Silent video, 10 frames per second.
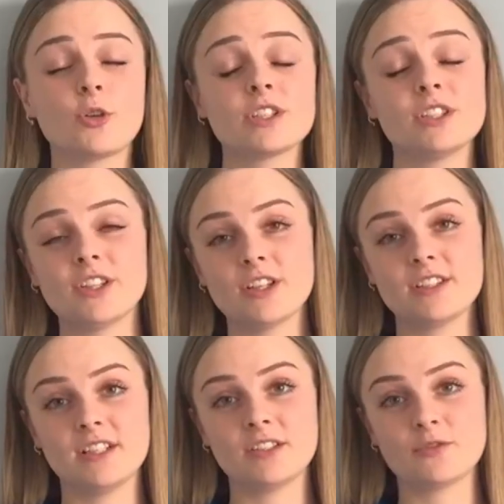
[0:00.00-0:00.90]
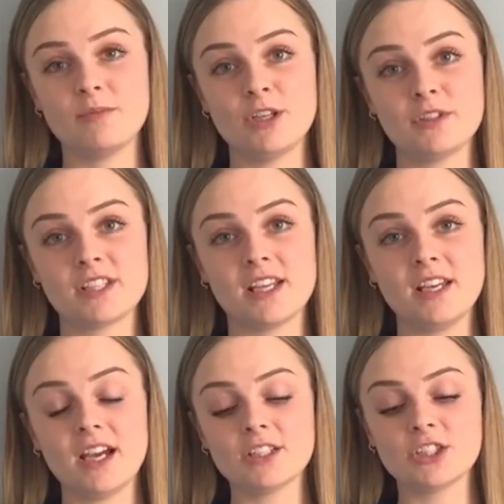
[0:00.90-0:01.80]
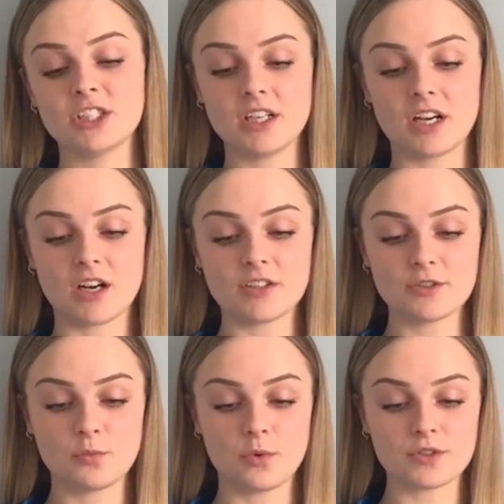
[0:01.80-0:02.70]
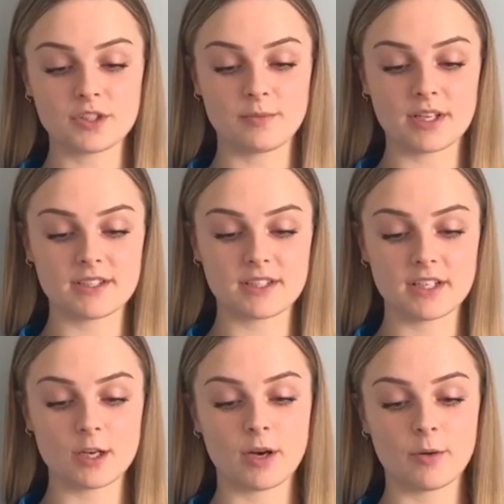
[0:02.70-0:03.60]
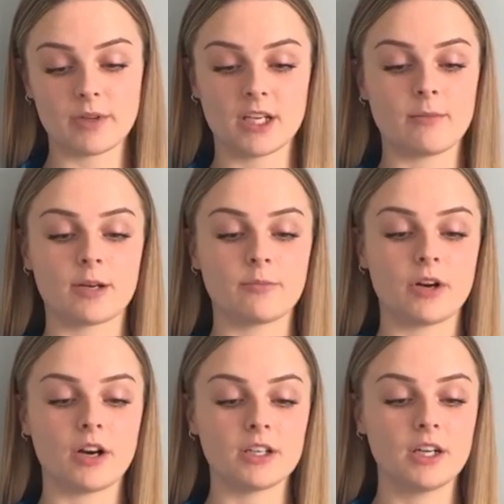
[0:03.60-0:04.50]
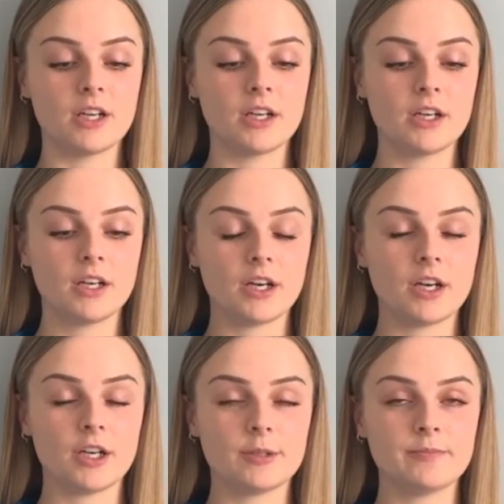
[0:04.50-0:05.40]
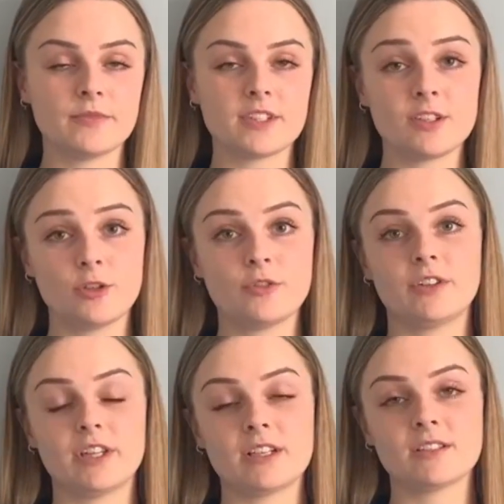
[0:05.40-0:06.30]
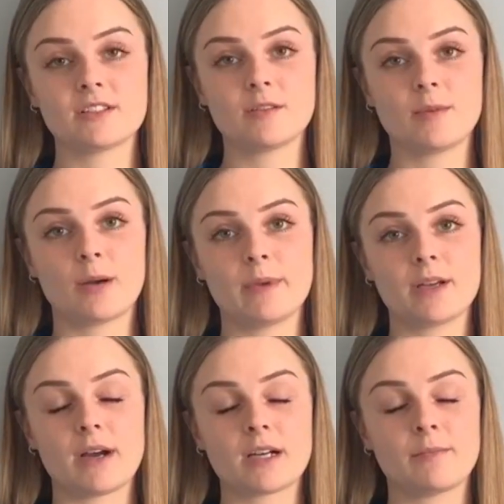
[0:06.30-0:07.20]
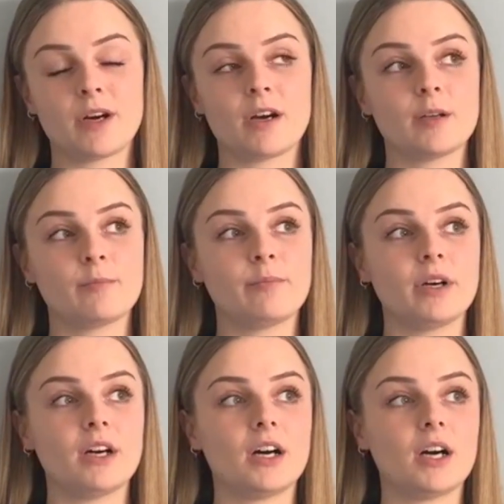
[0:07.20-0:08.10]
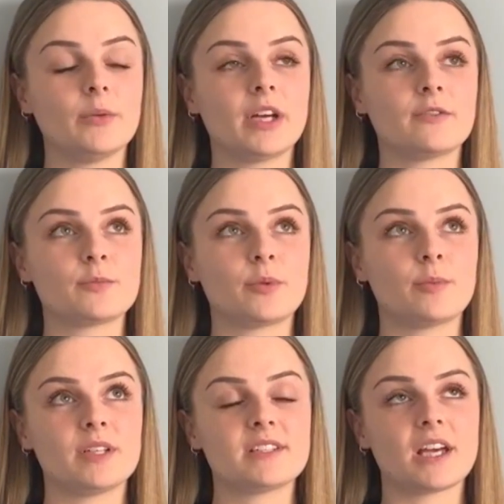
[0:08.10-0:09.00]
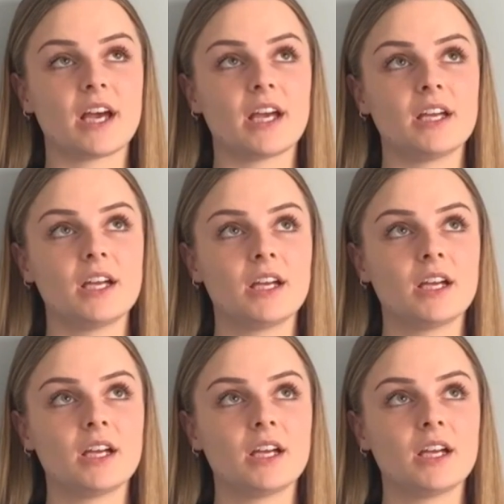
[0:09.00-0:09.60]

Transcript: question 13 is from Lucy, and she asked, what's the best thing about being a magpie? There's a lot of good things about being a magpie, but I would have to probably say